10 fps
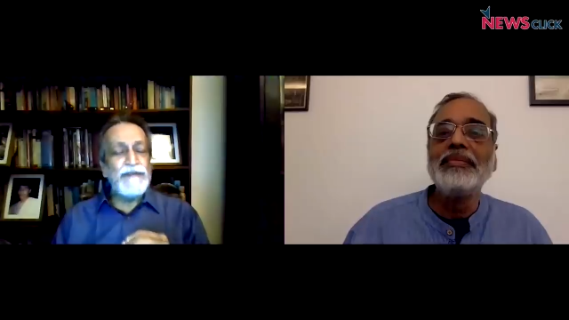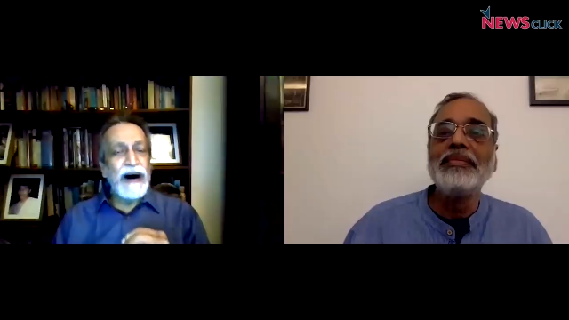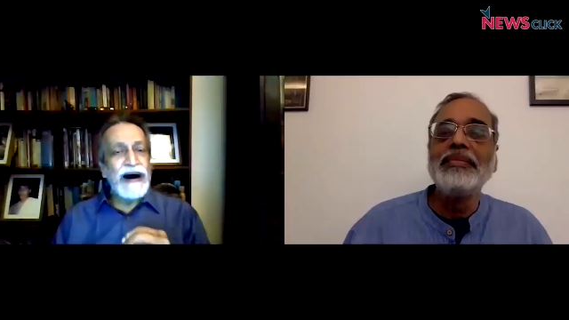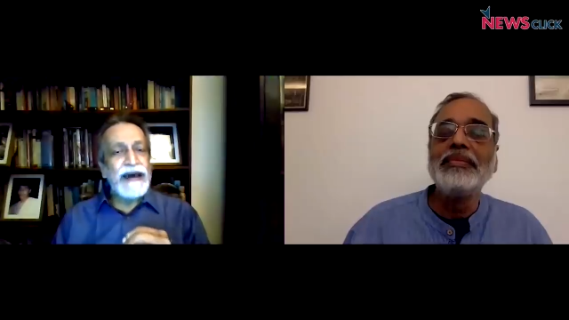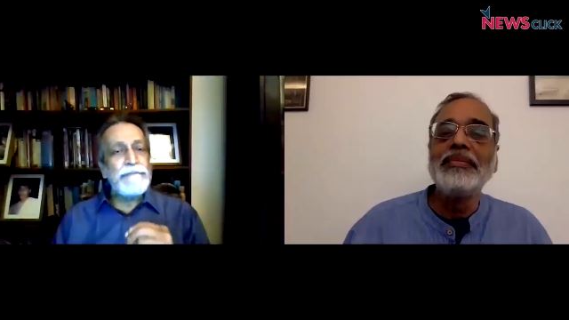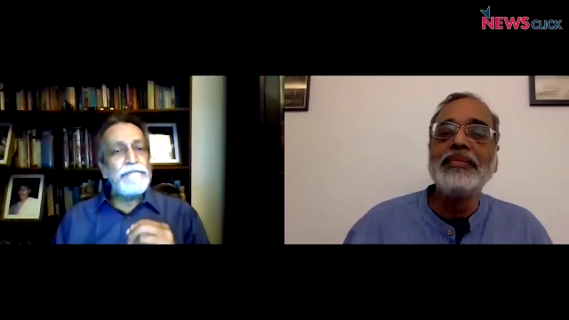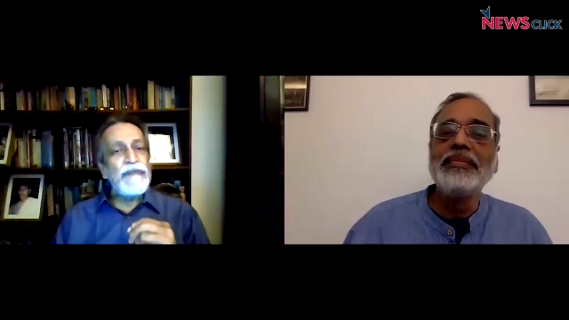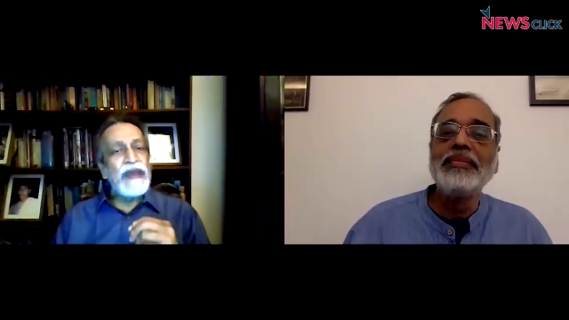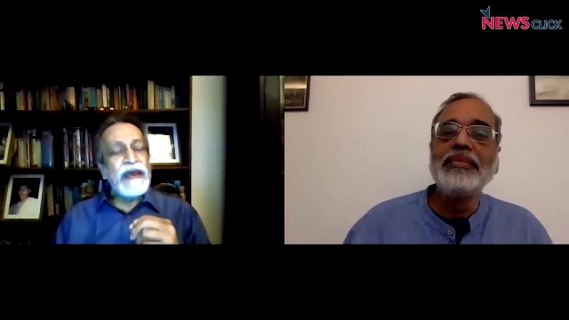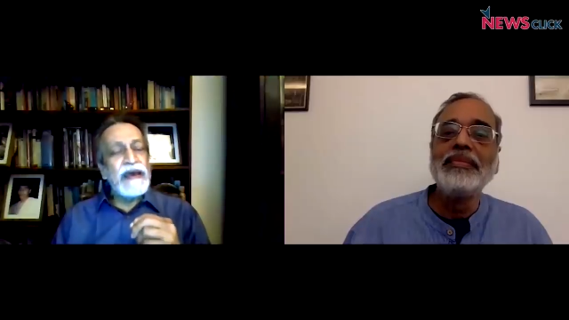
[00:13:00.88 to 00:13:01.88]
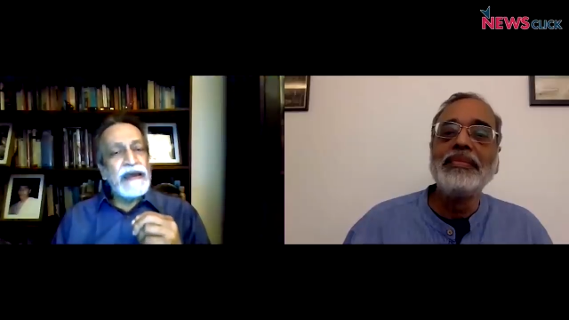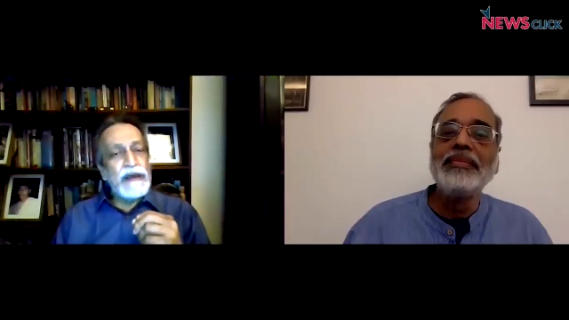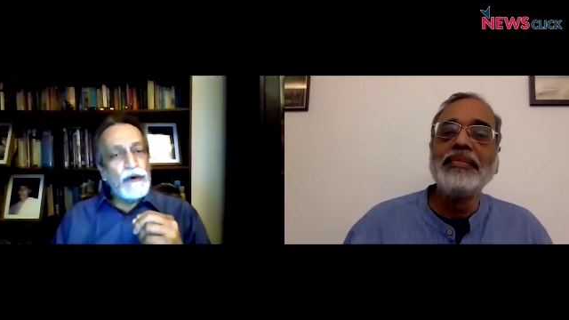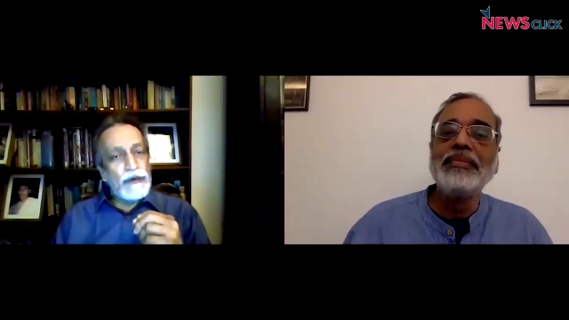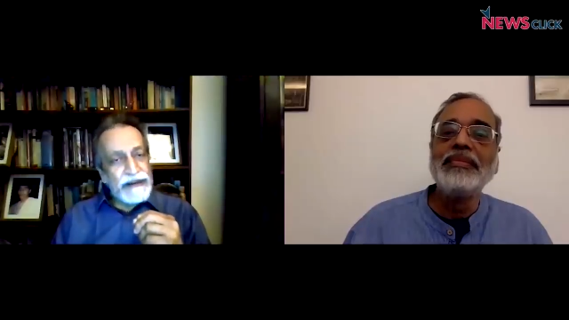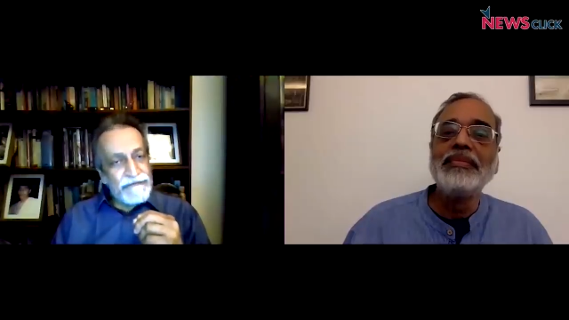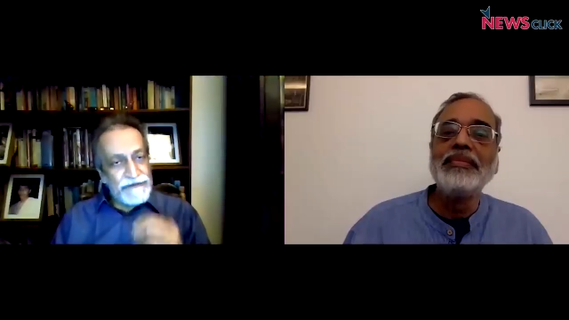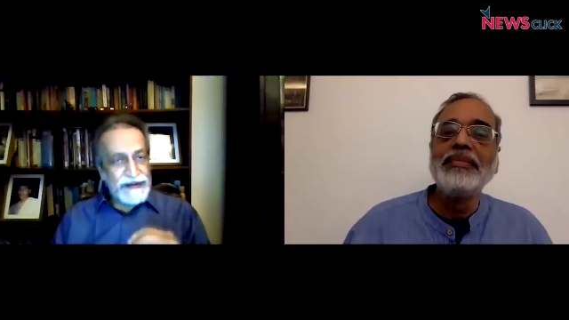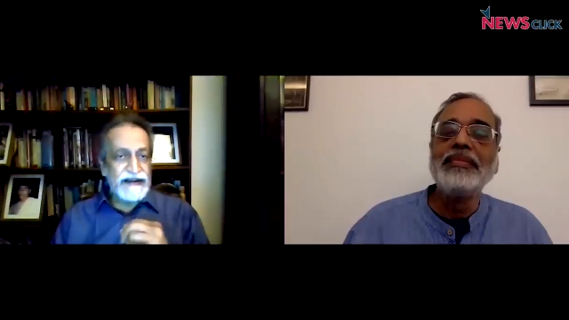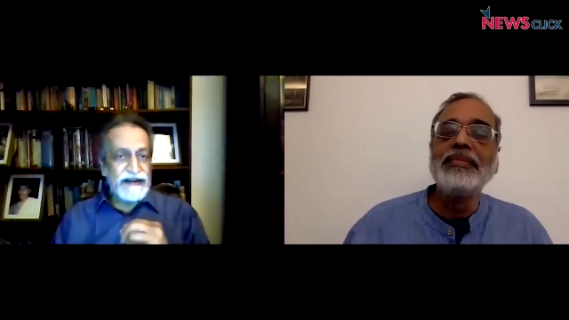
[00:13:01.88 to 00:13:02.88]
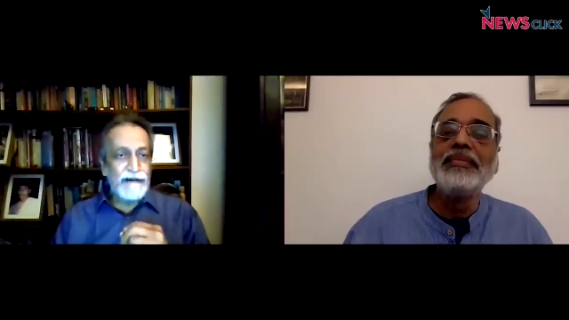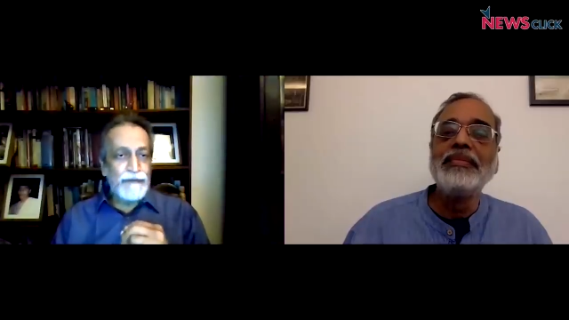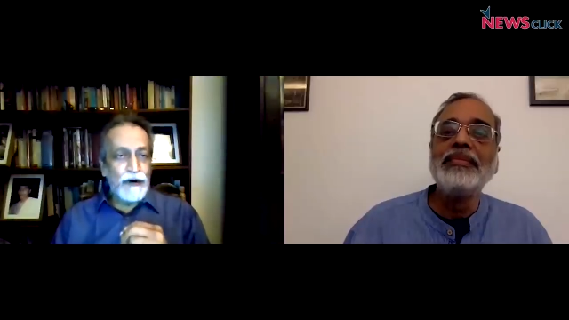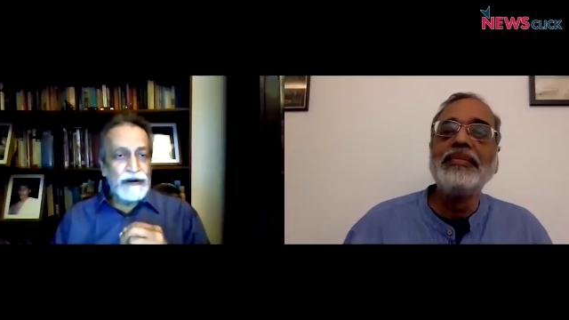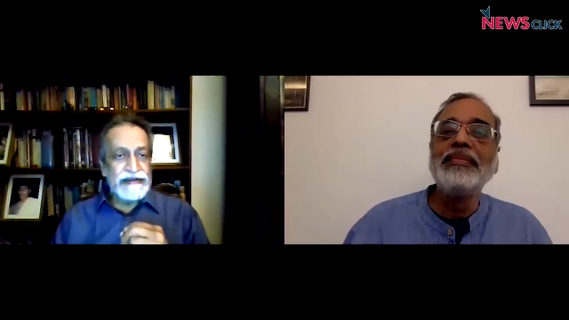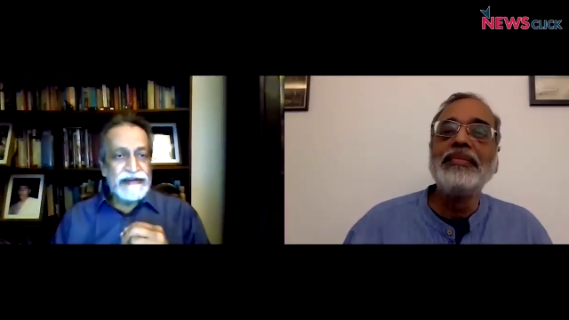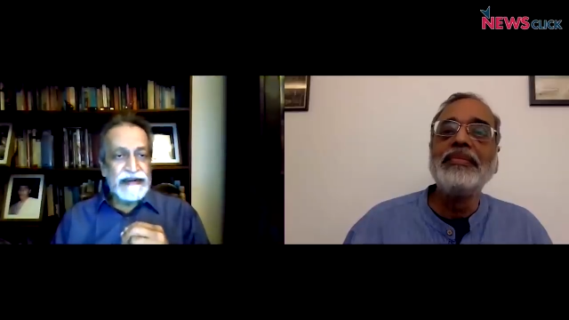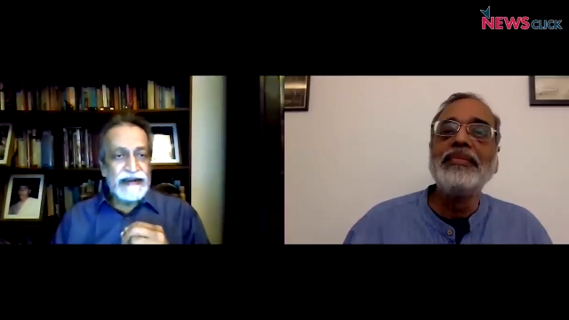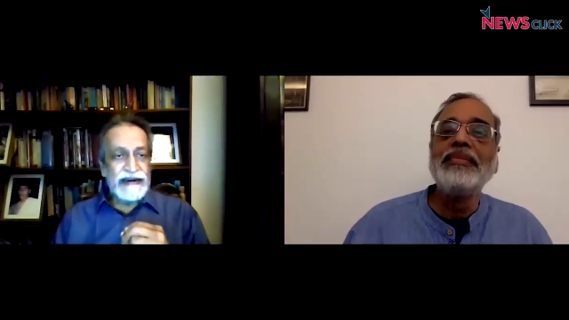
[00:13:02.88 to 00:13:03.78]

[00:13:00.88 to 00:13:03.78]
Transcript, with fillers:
Speaker 1: by using fiscal policy.